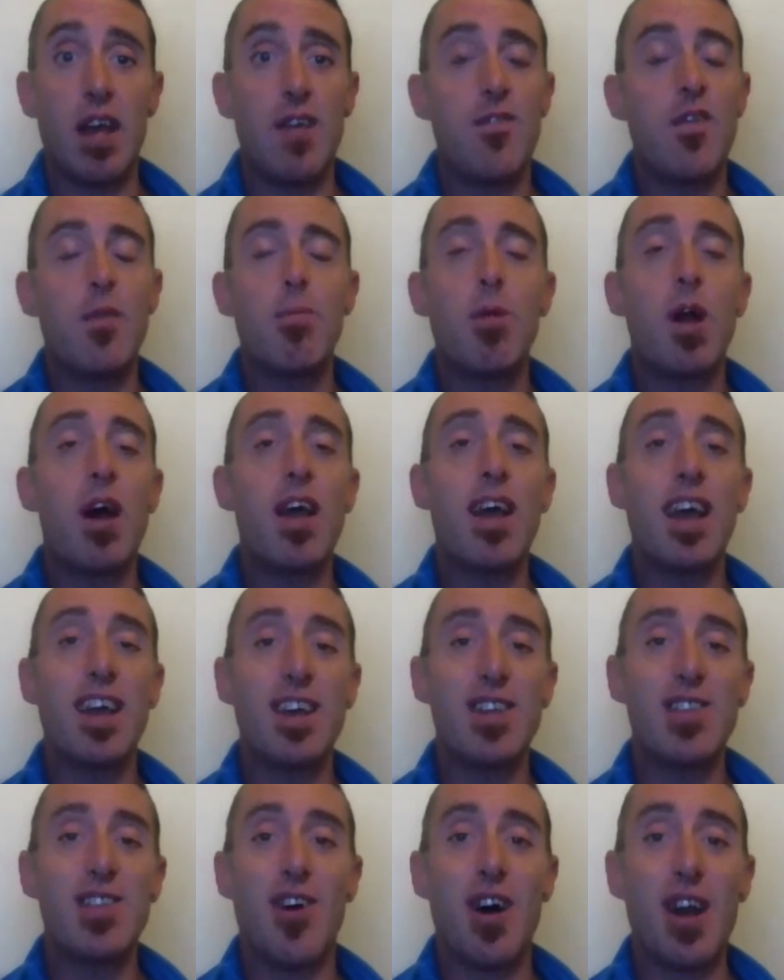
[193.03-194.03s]
If you're blowing out
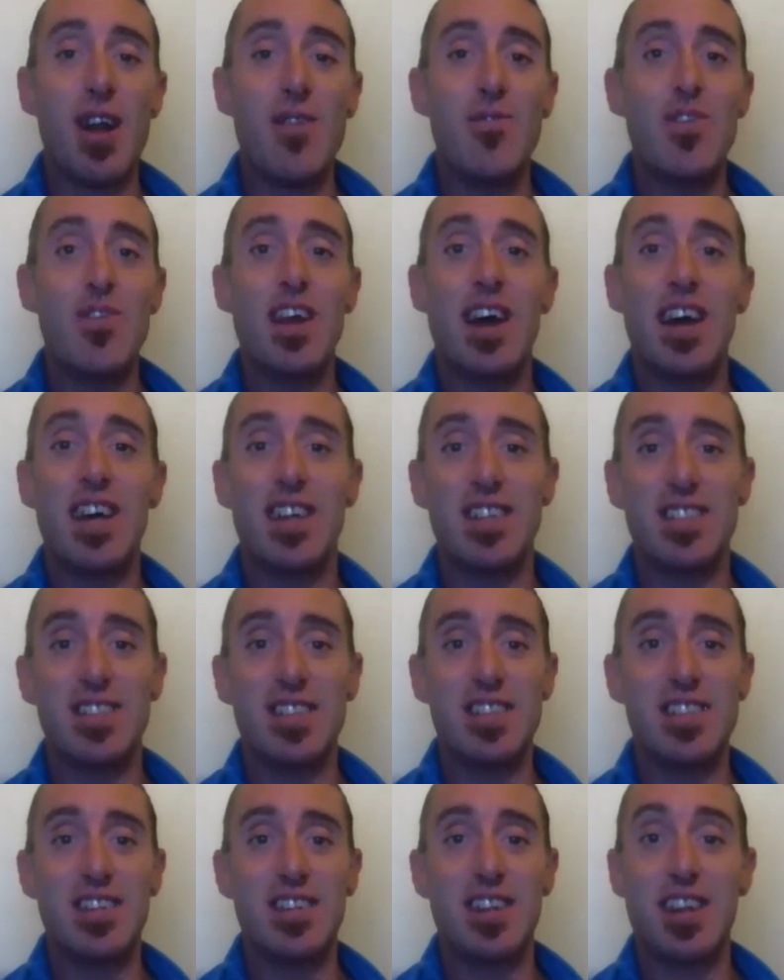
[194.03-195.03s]
your diet every day
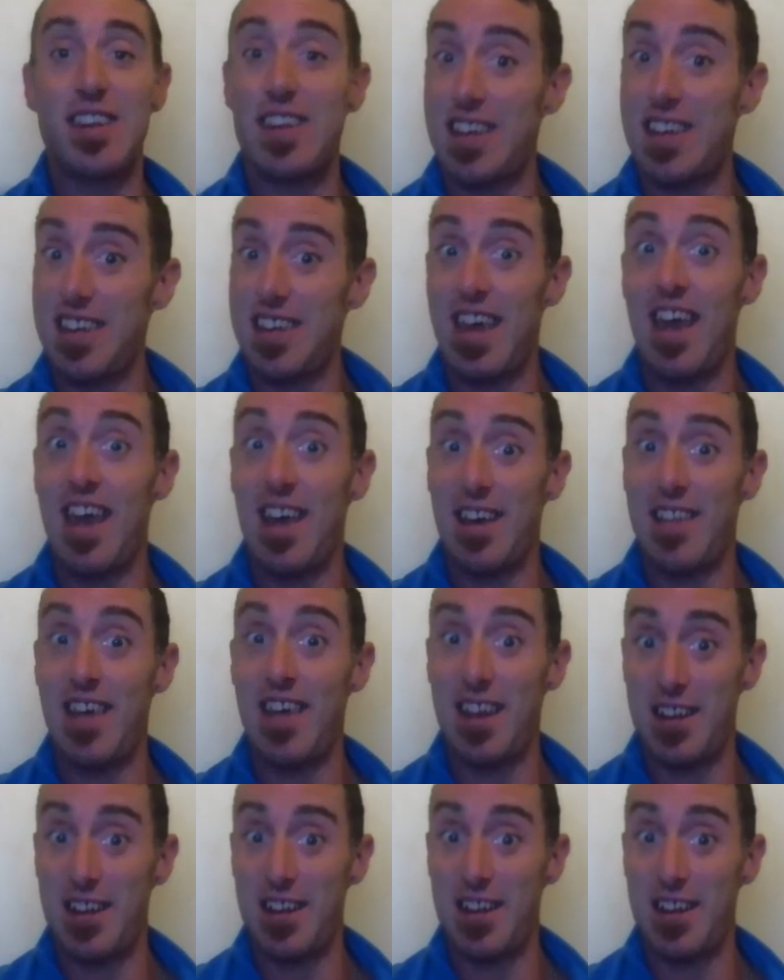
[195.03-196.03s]
consistently, then yeah,
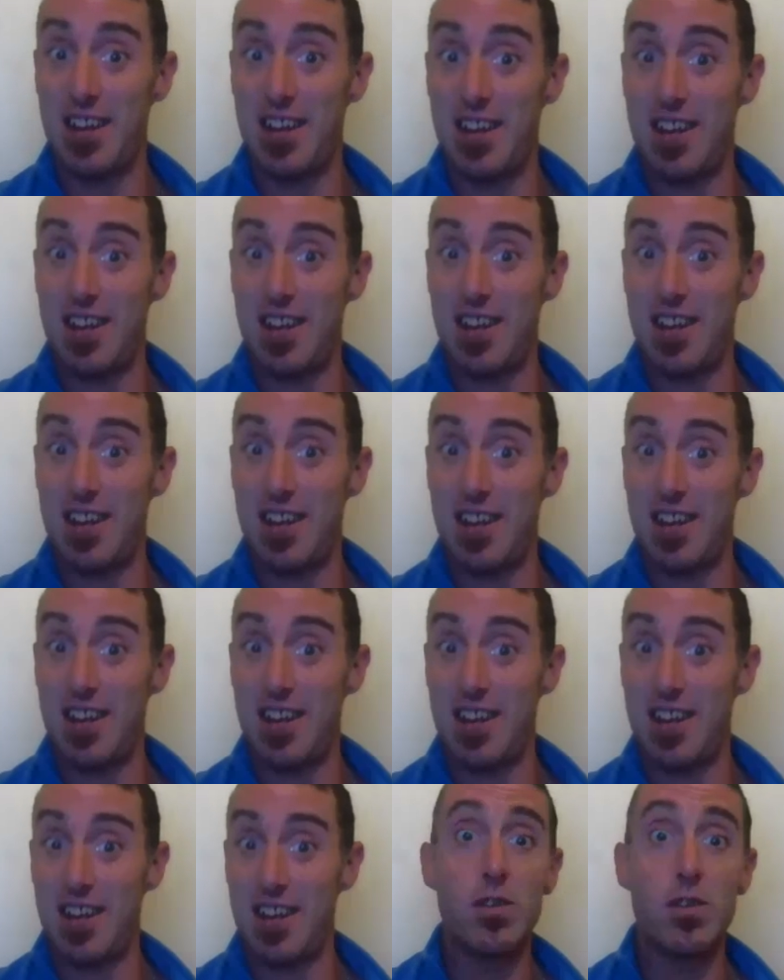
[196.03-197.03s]
that is a problem. You're not
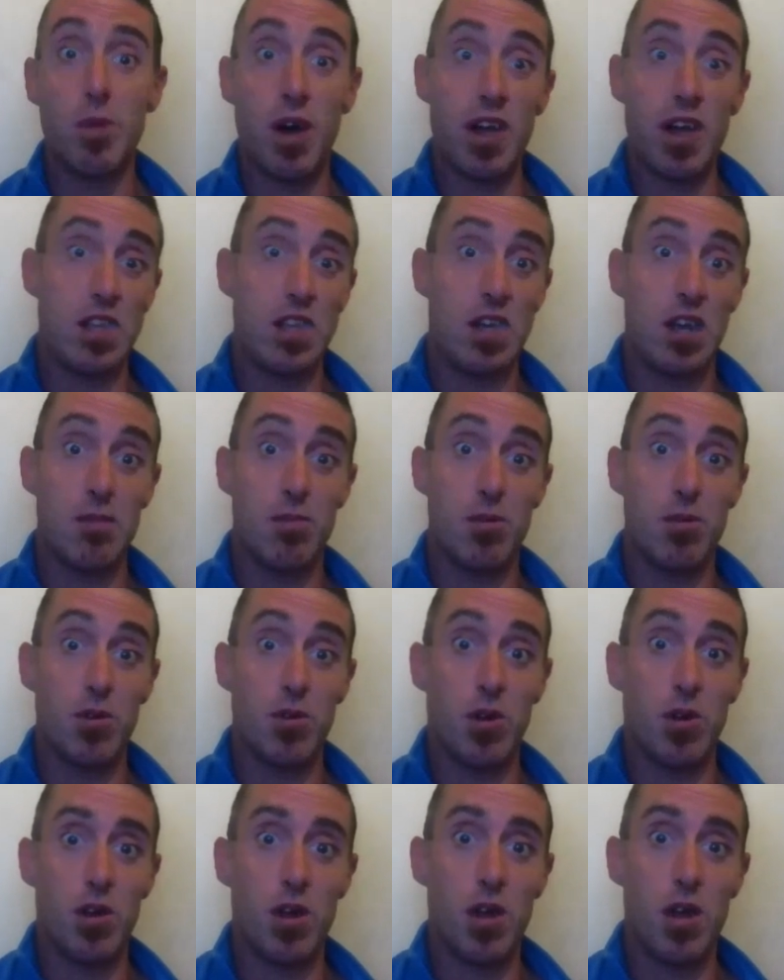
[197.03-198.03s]
going to lose weight and you're going to put it
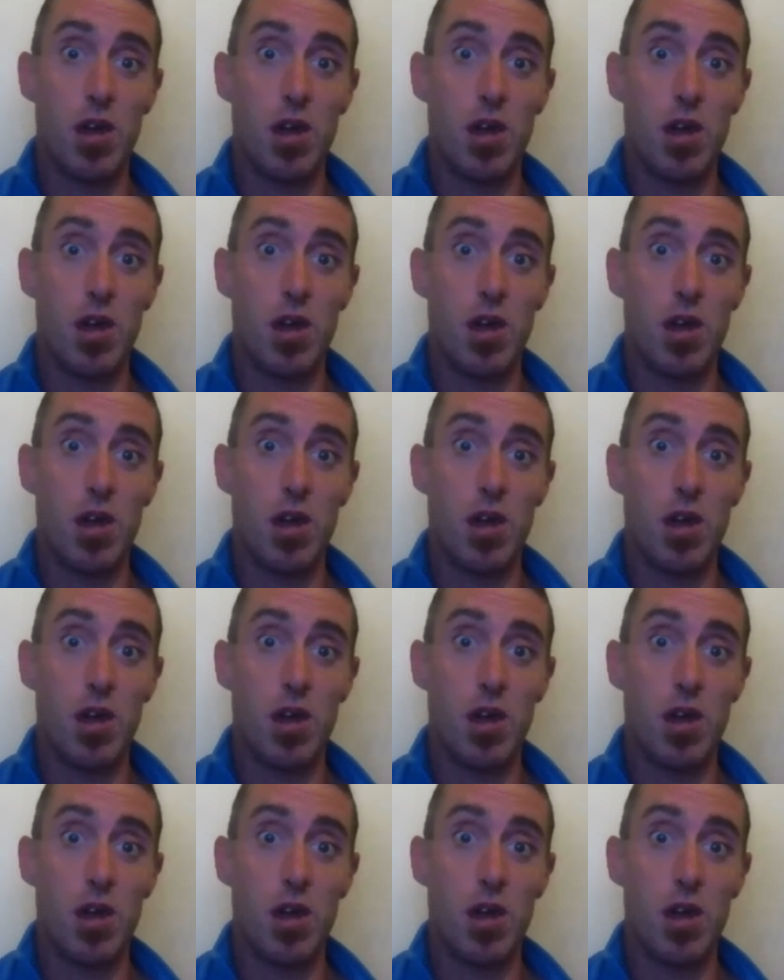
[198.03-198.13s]
on.